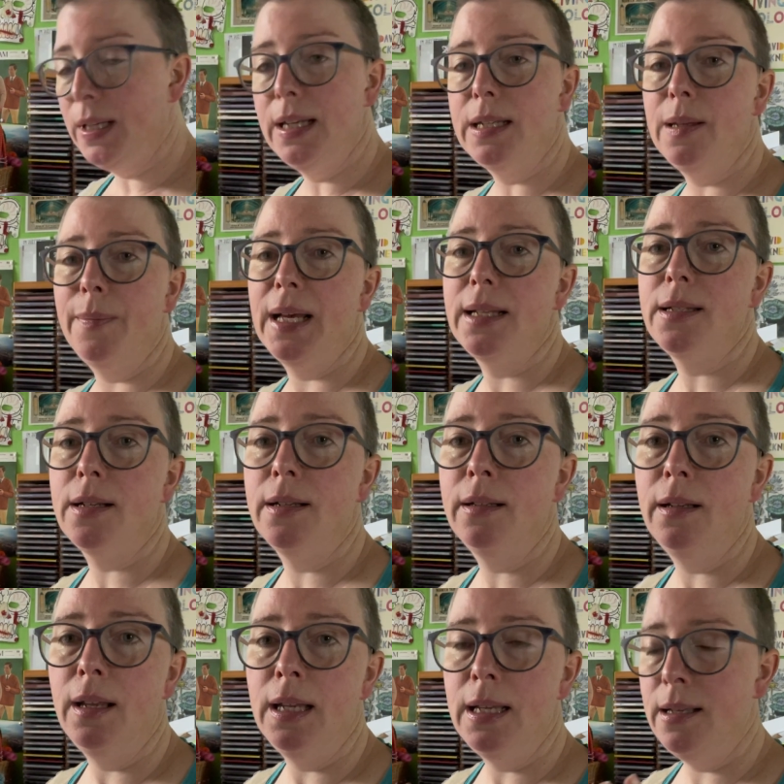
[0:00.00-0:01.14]
knitting pattern
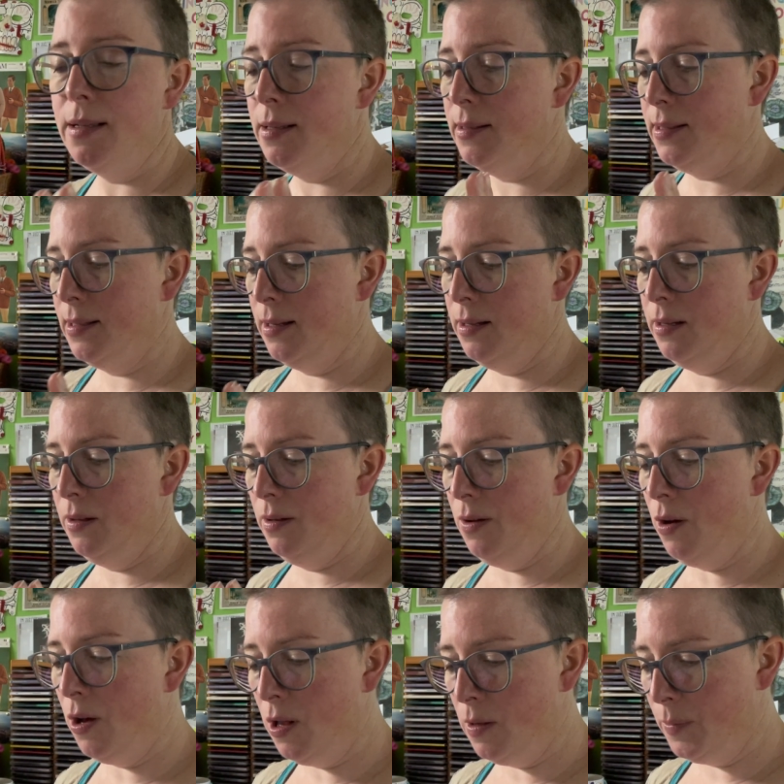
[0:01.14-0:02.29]
is
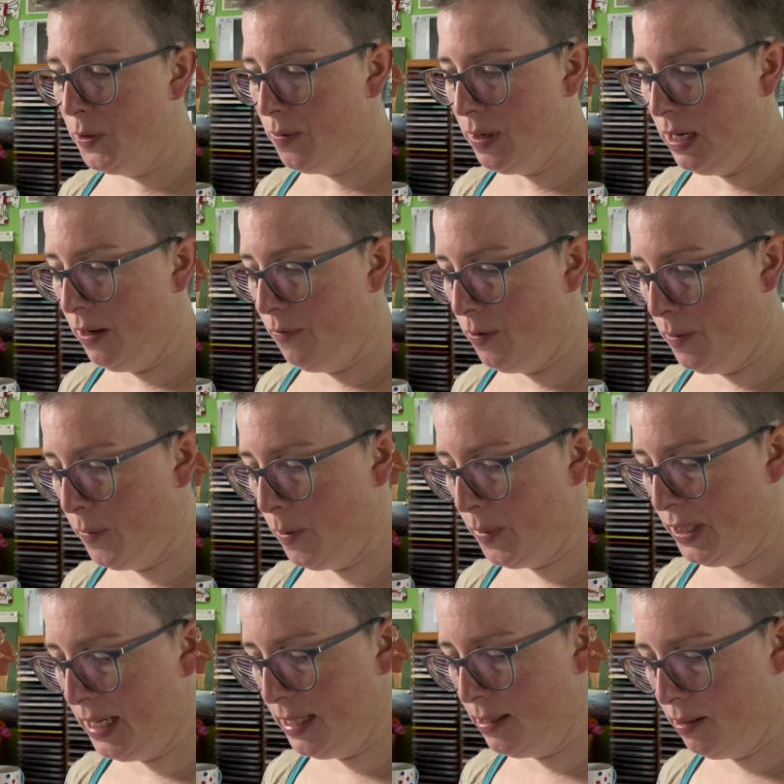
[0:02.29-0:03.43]
almost ready for proper
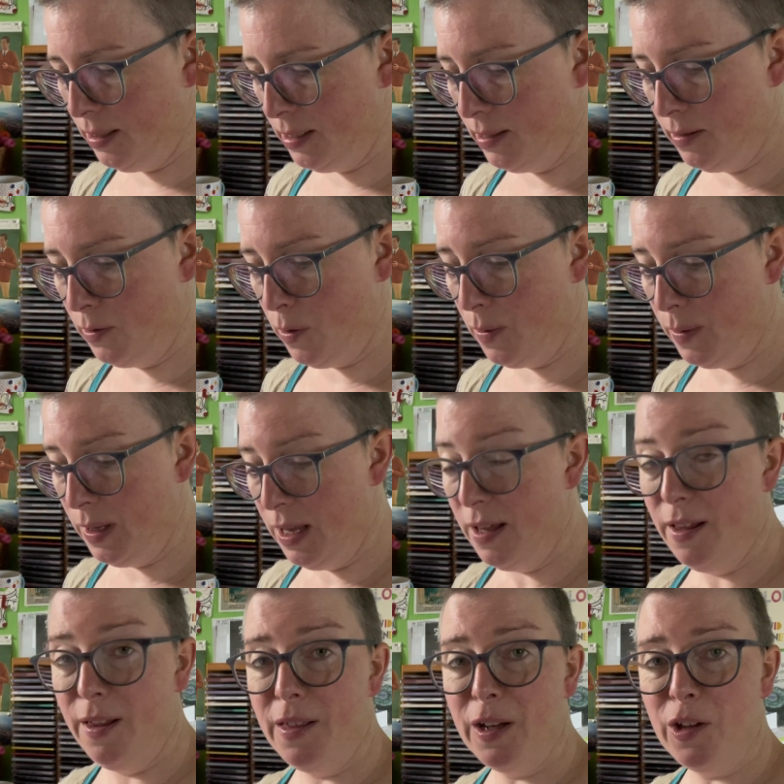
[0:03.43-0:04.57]
testers, so
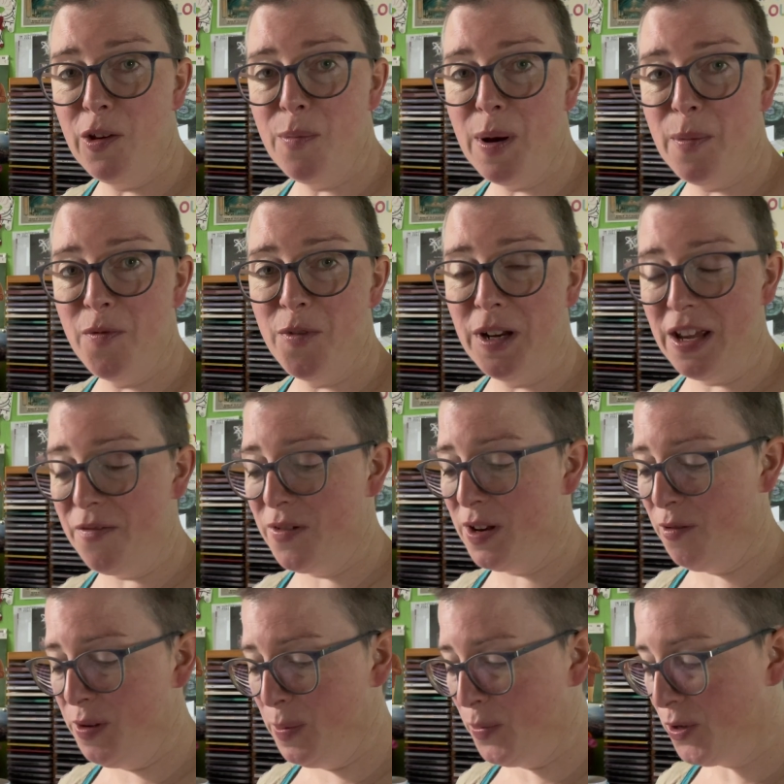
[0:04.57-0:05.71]
thank you Mum for giving it a
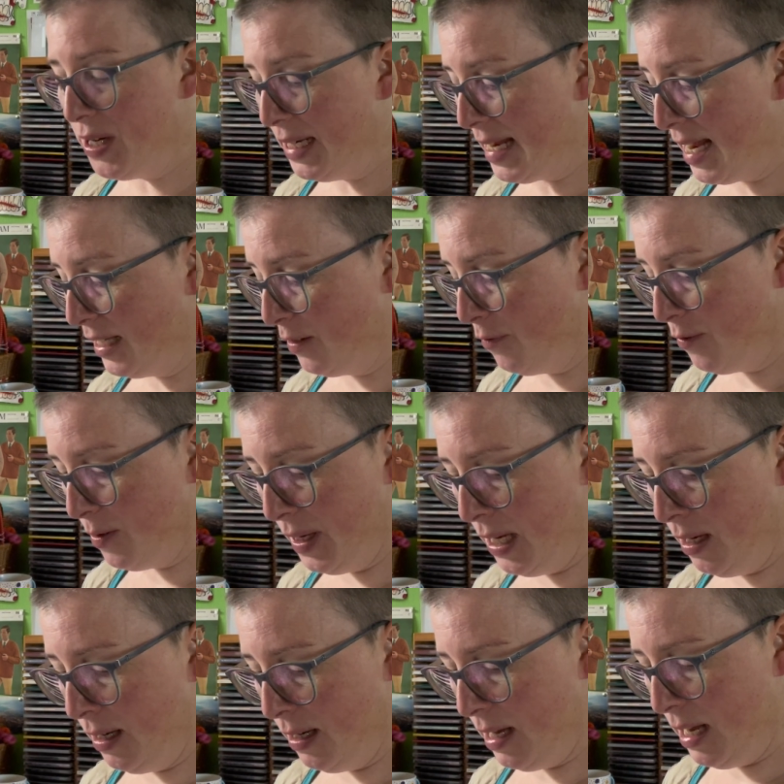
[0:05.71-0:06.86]
wee pre-test for
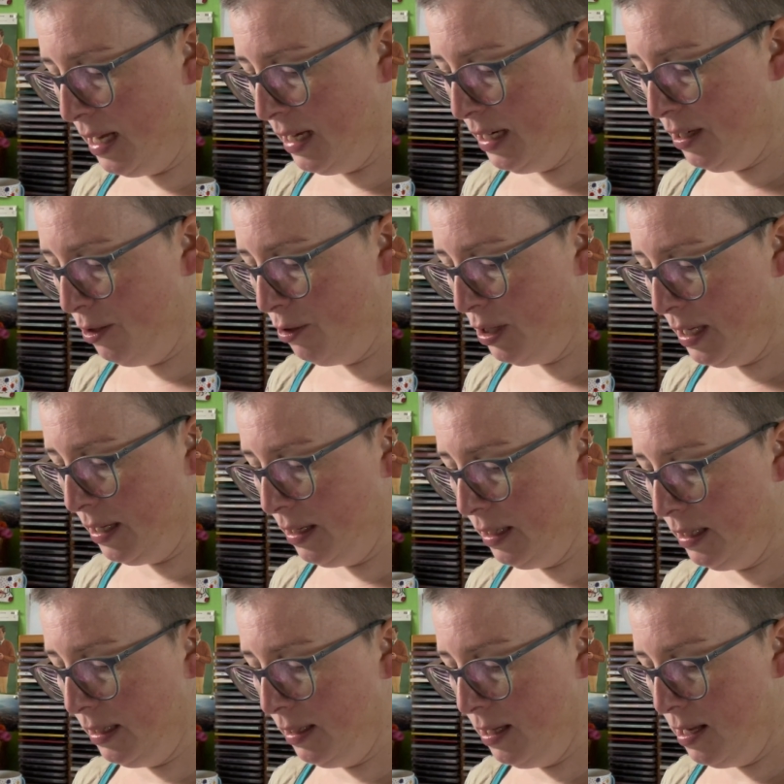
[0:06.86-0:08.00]
me. I
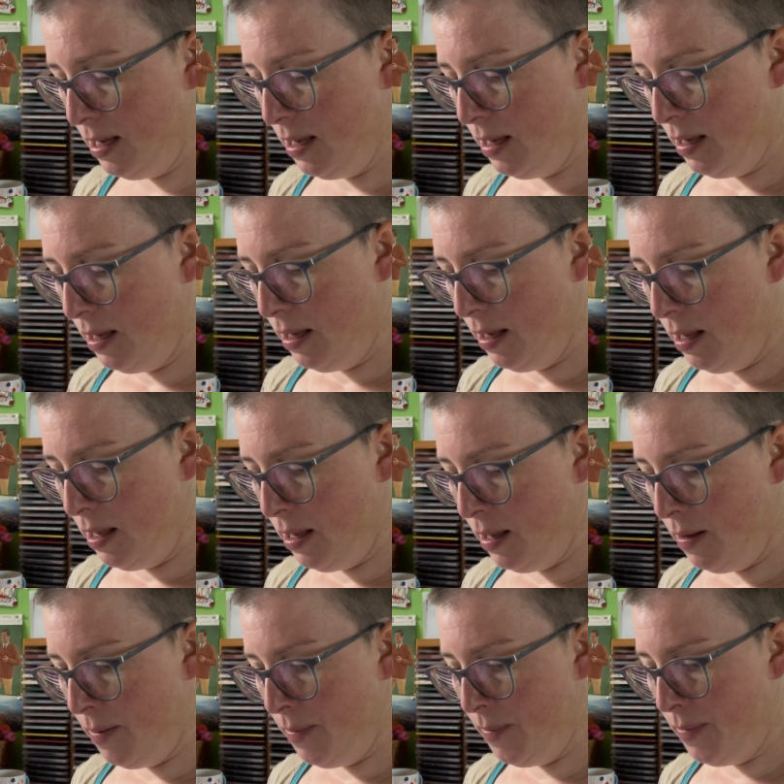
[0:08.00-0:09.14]

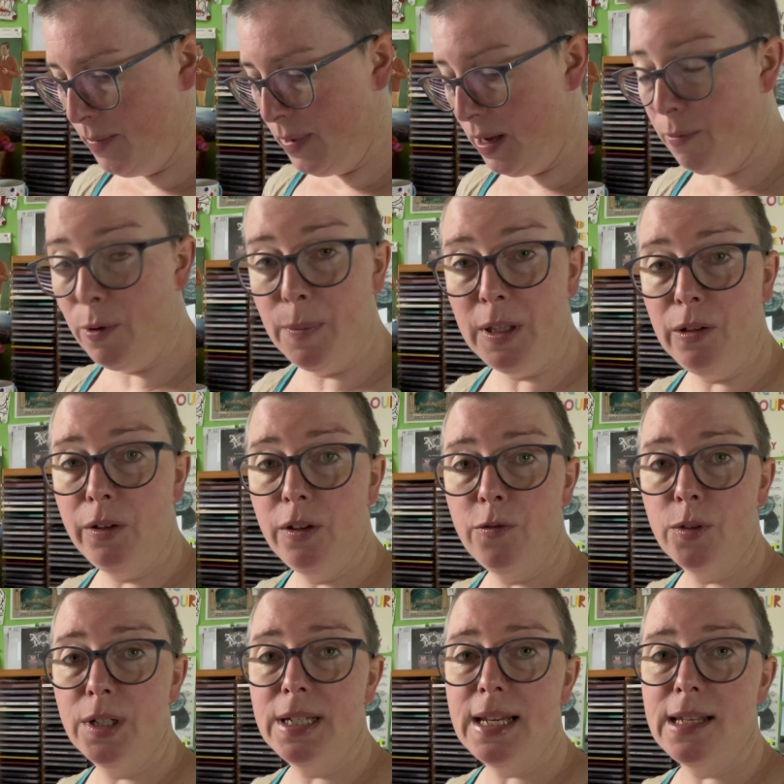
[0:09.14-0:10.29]
will be looking
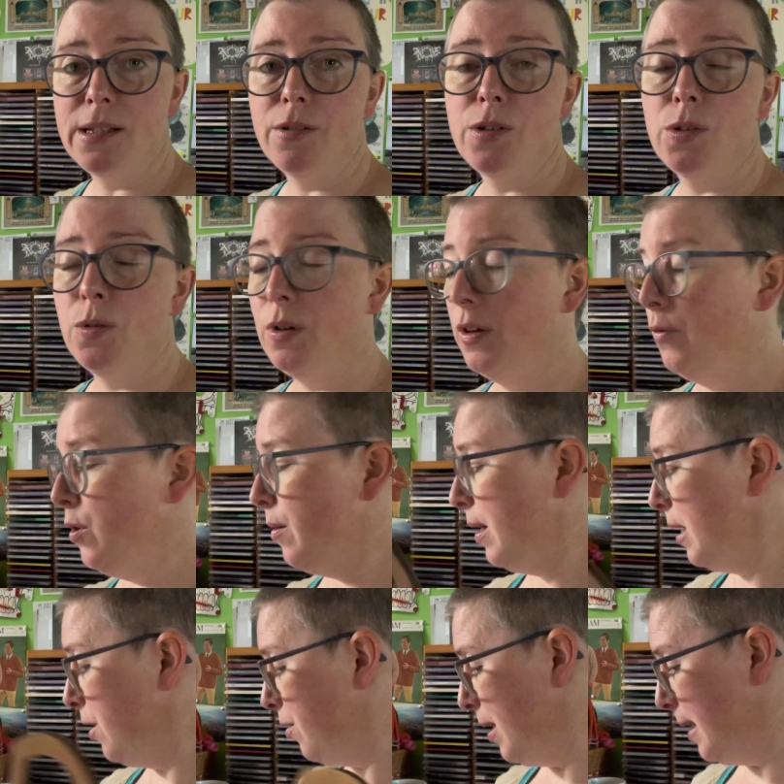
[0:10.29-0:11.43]
for testers, so if you are
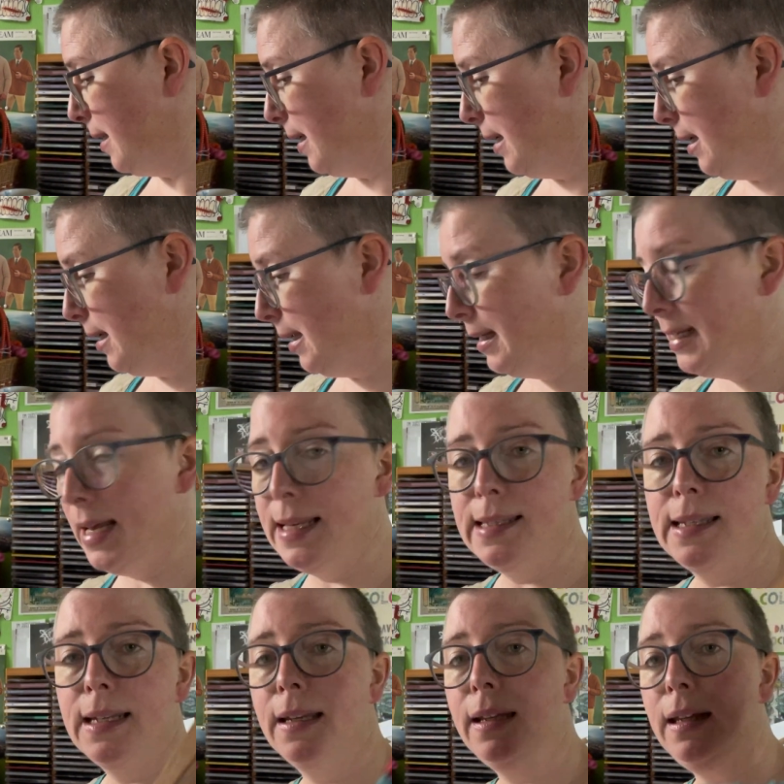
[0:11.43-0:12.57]
interested in
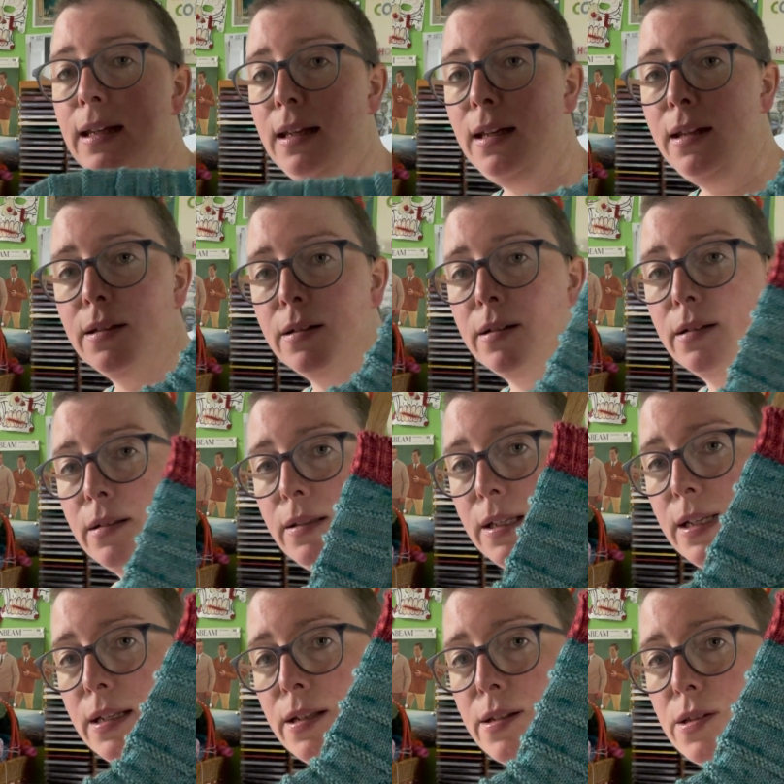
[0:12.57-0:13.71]
testing either the
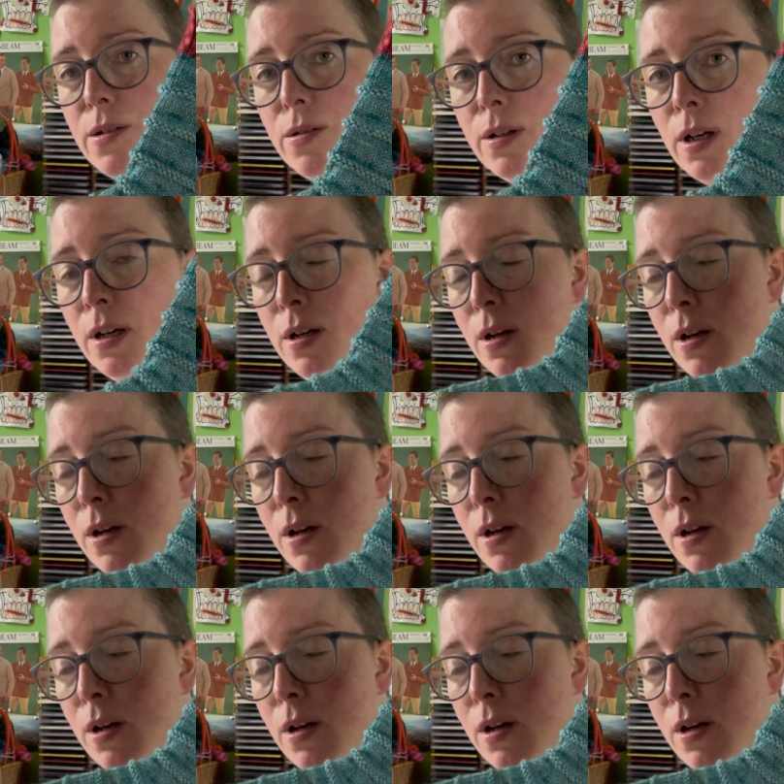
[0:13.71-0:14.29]
knitted sock